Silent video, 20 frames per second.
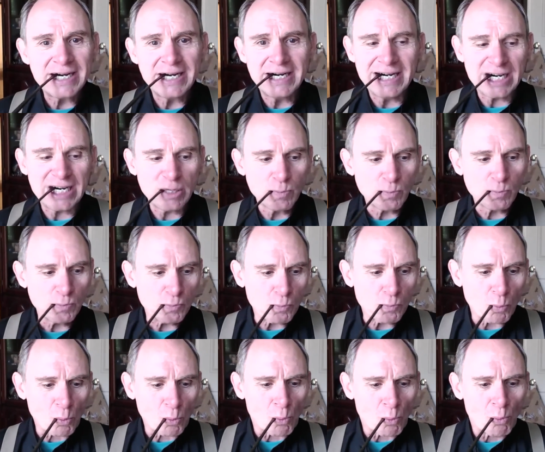it out.
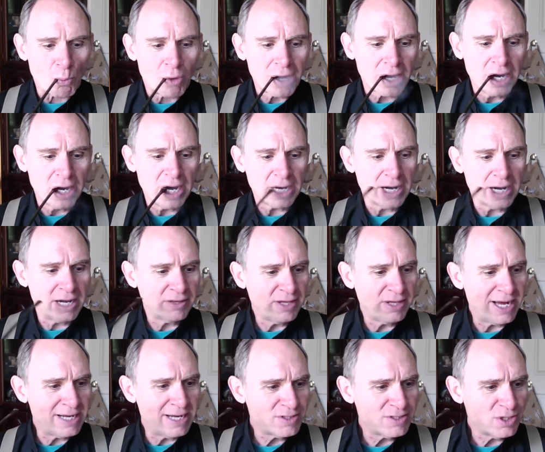And I got
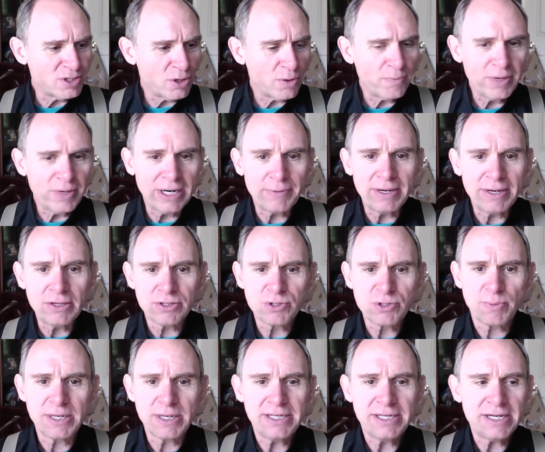that. So anyway, those are
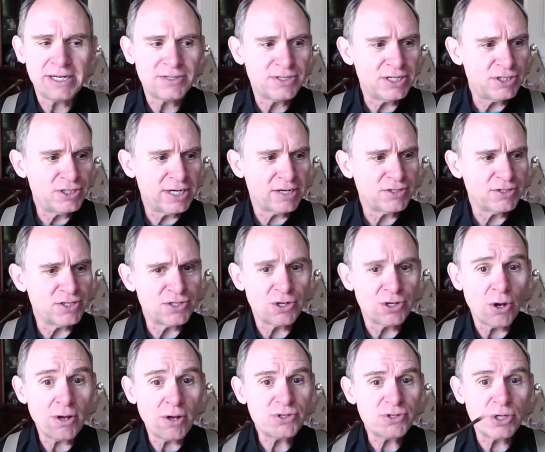my TSC challenges. And
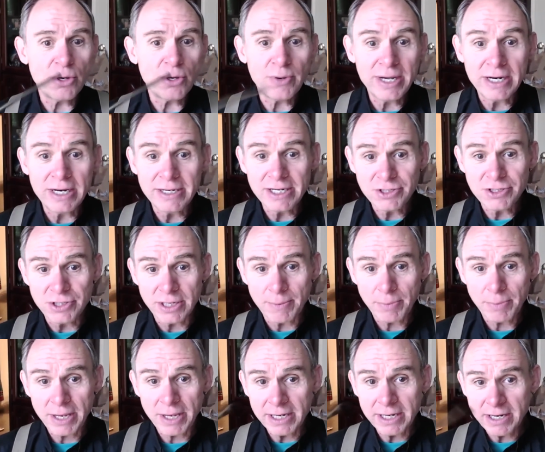also, in addition, I'm
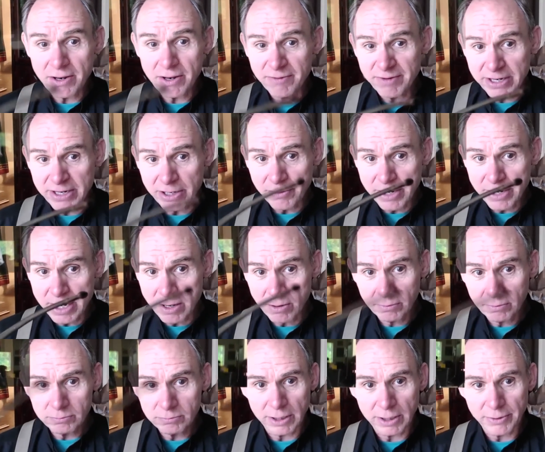playing another video now,
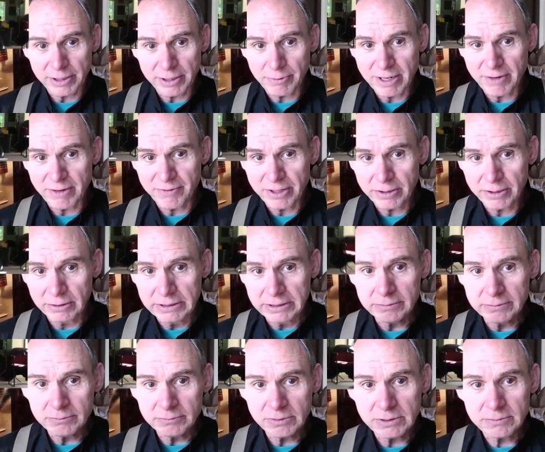probably right over
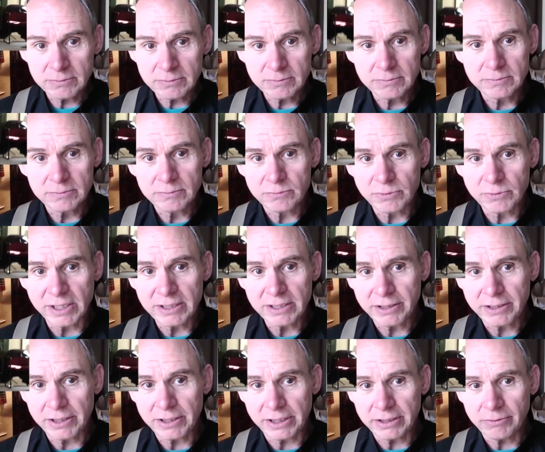here.
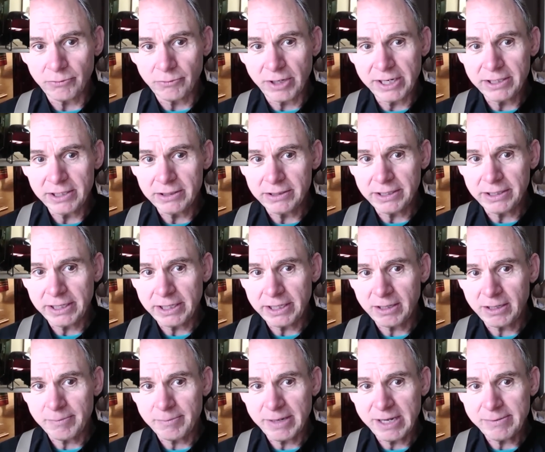Right
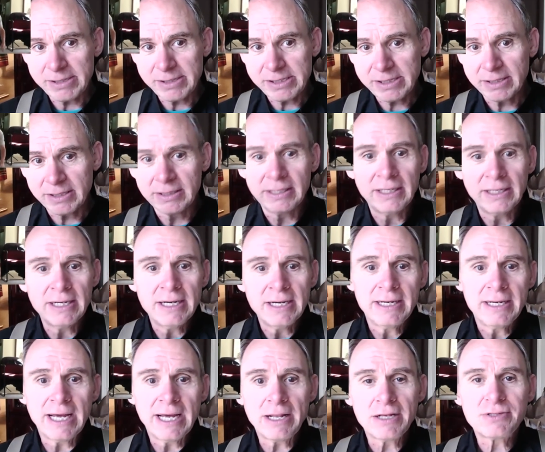there, maybe.
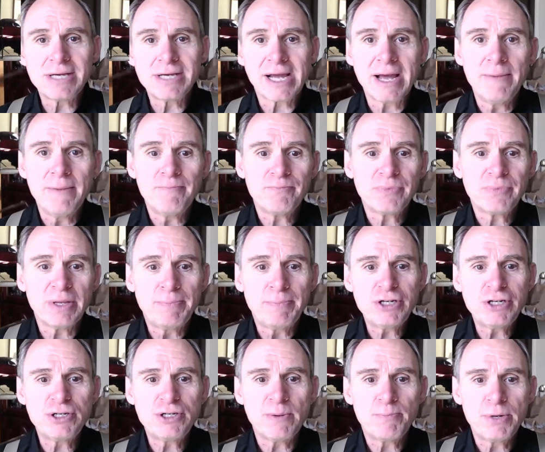That looks like the
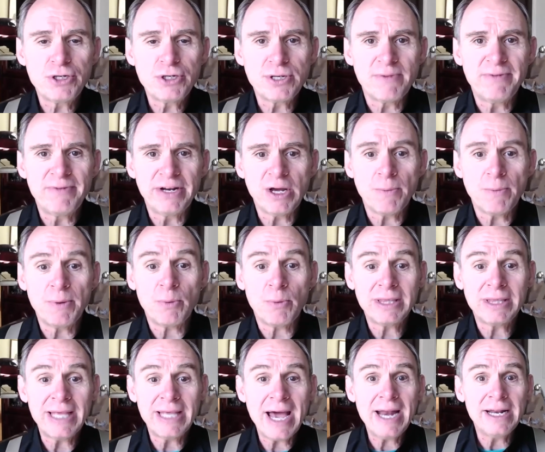push-up video, but what
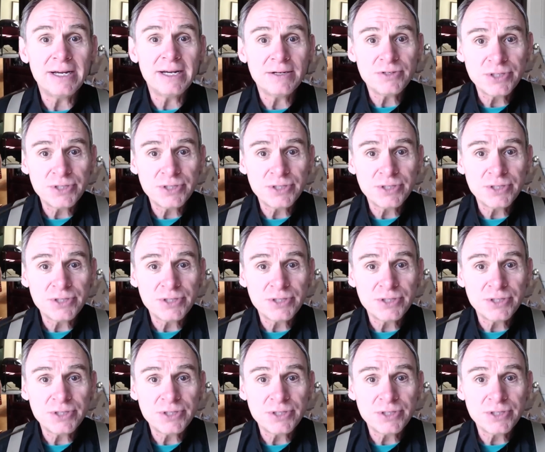that is,